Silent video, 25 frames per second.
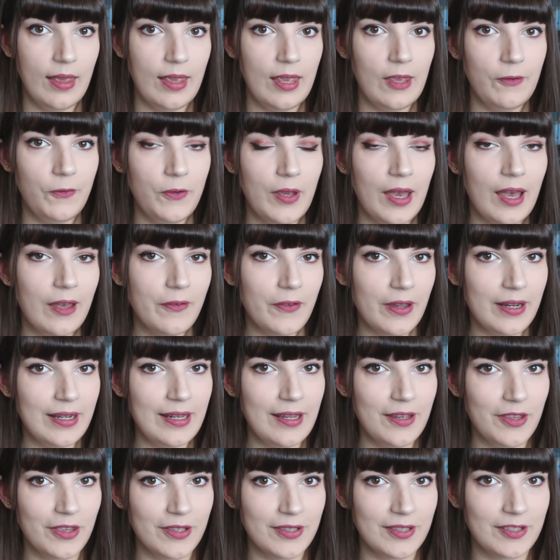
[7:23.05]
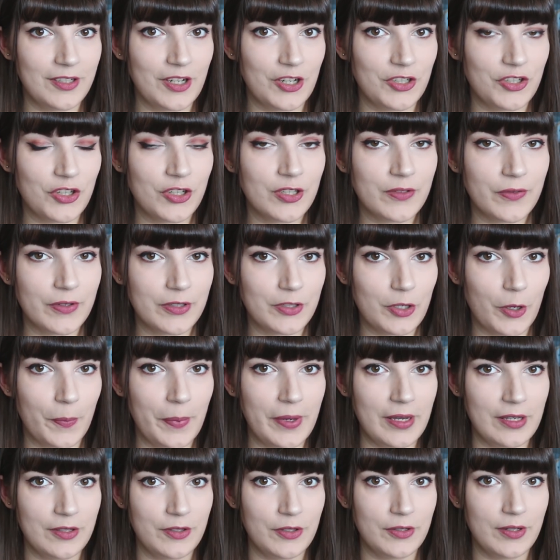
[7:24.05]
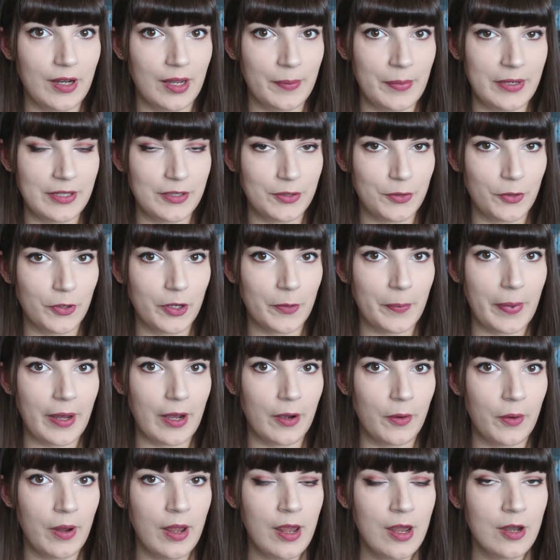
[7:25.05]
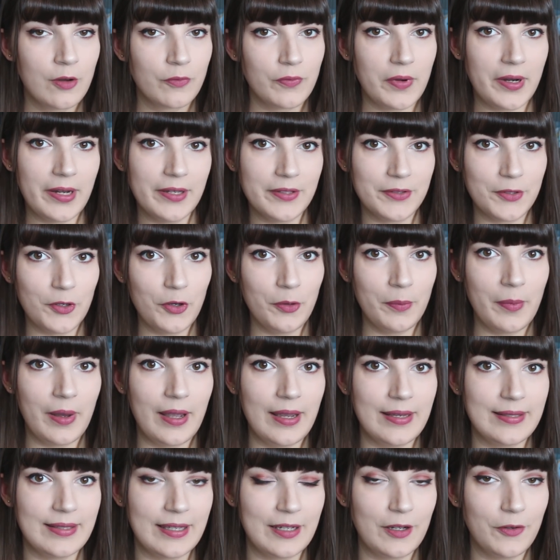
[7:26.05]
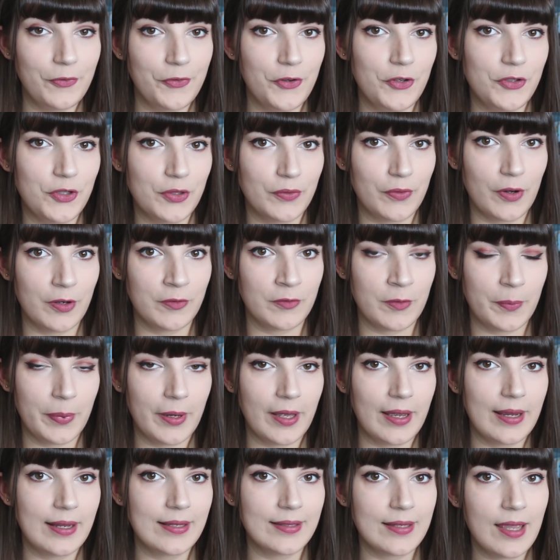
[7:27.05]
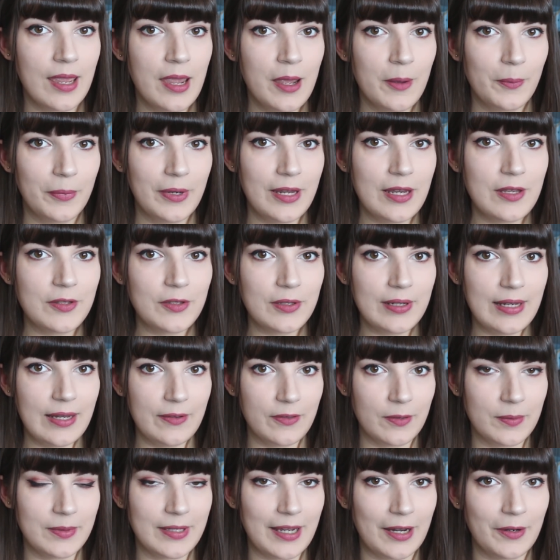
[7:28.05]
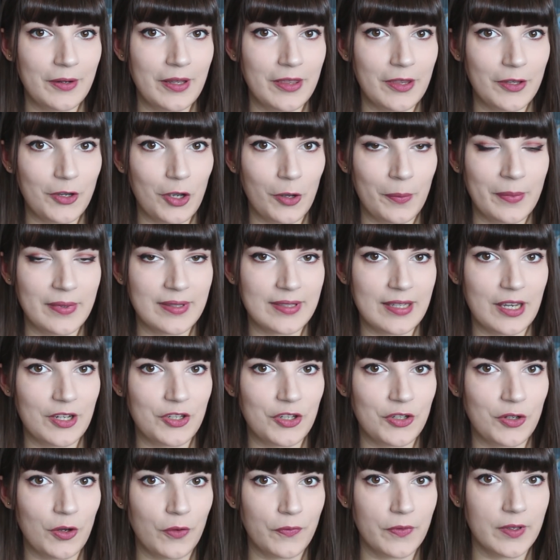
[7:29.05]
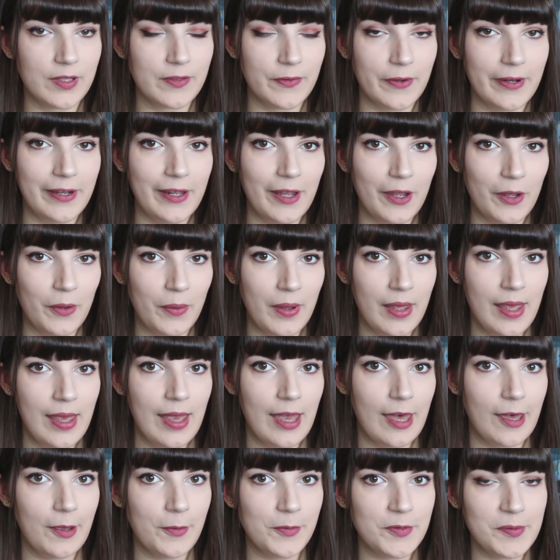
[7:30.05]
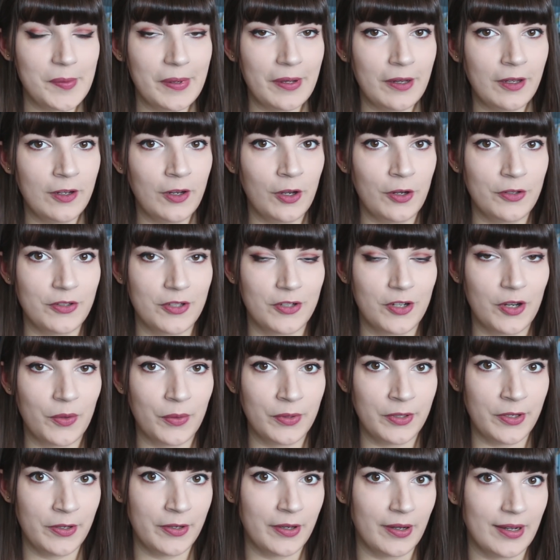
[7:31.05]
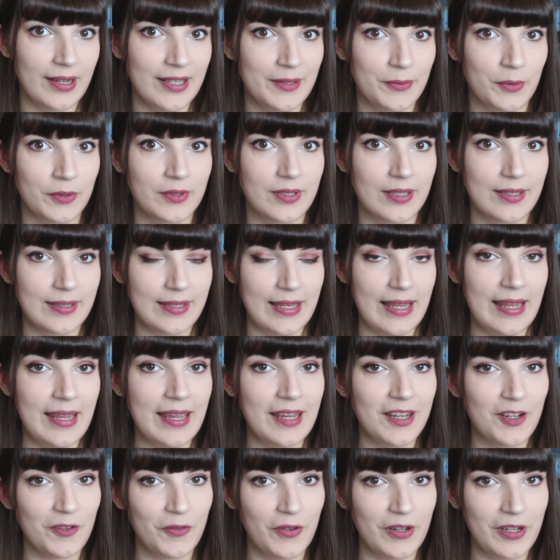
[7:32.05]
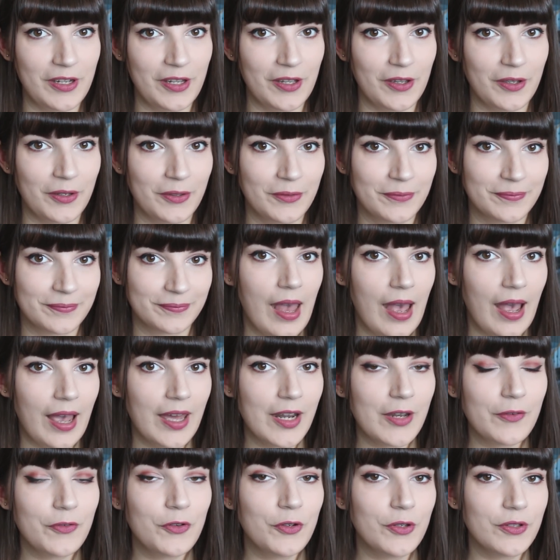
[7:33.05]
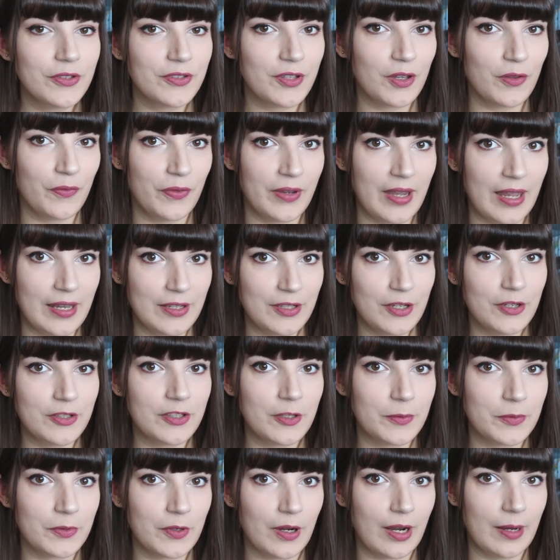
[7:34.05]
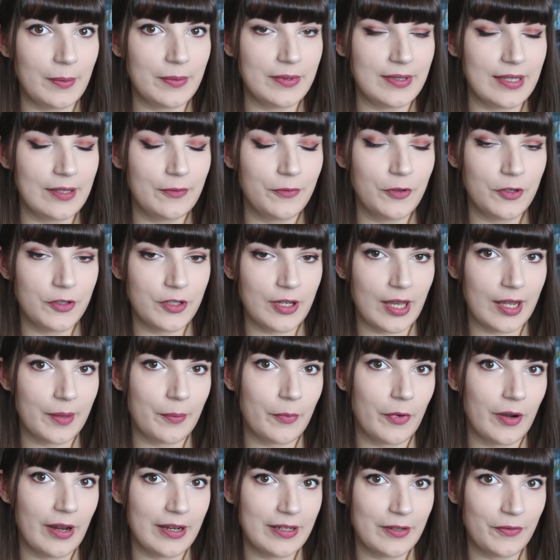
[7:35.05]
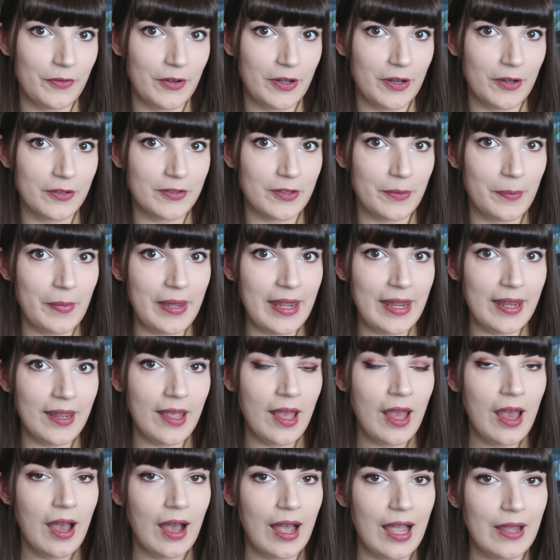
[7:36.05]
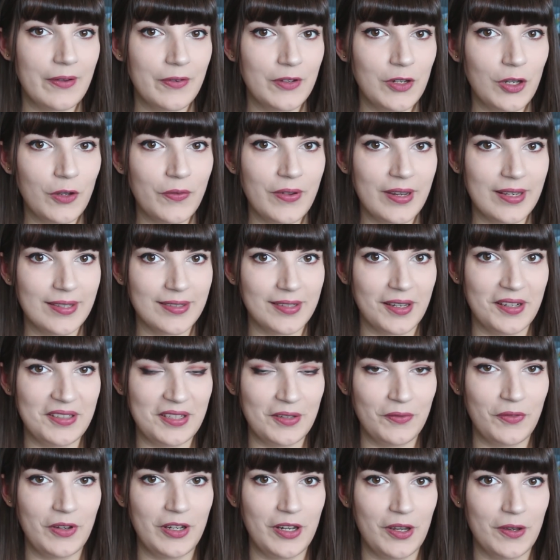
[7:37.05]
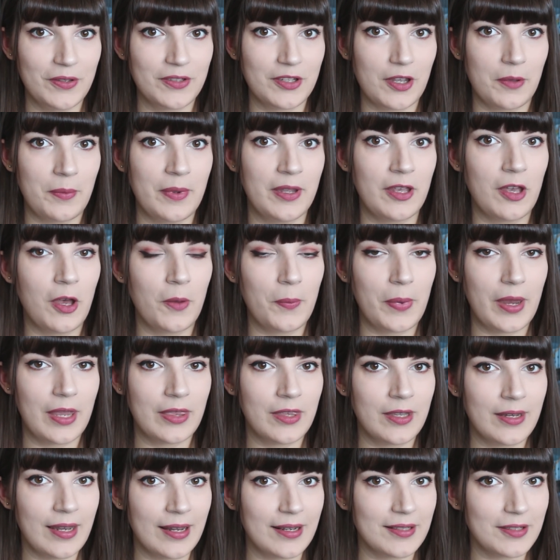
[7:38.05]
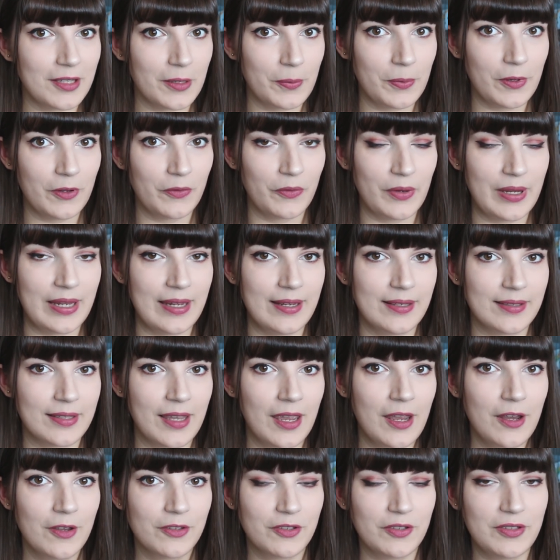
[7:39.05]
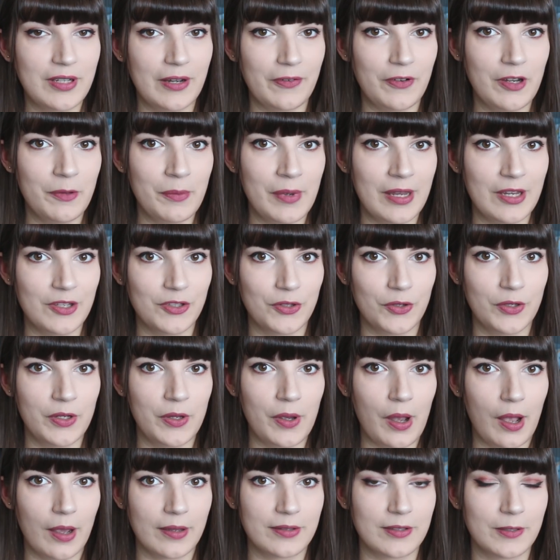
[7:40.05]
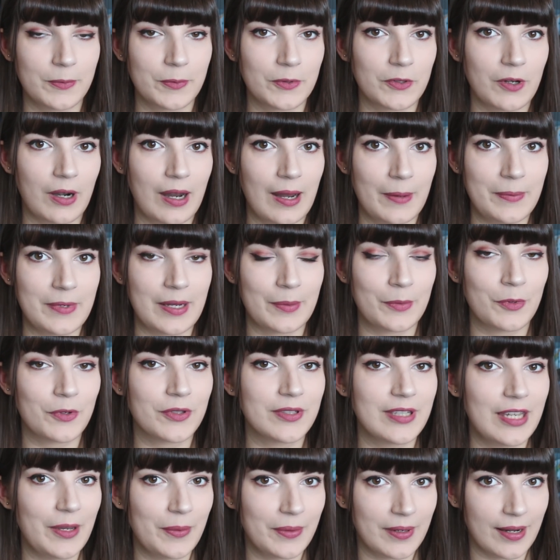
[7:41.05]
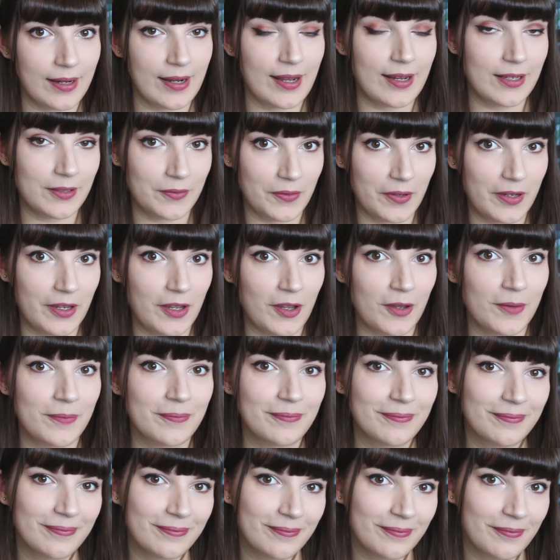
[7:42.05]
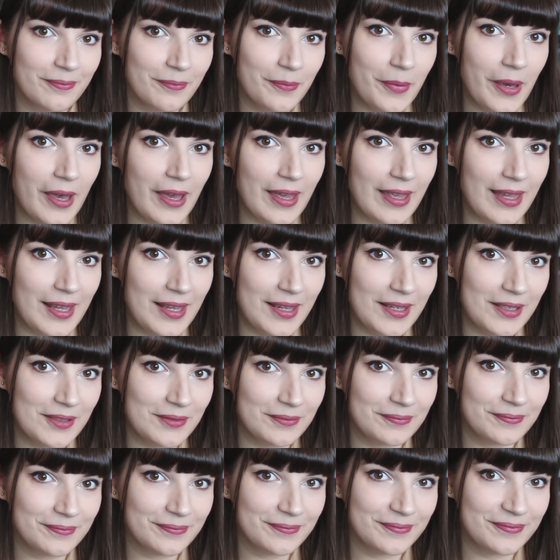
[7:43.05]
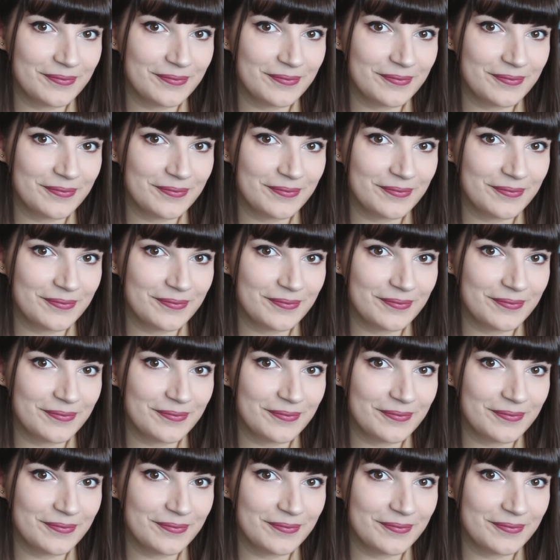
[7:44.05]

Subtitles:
If you have any other suggestions for topics you'd like me to talk about, rats or mice, in a future Rodent Replies, please do leave them down in the comment section of this video. It helps me out a lot to know what you guys want to see in a video. And of course, don't forget to subscribe to see future animal related videos from me. I have a lot of exciting videos coming up in the next couple of weeks, so definitely make sure you are subscribed, and we'll see you in our next video. Bye!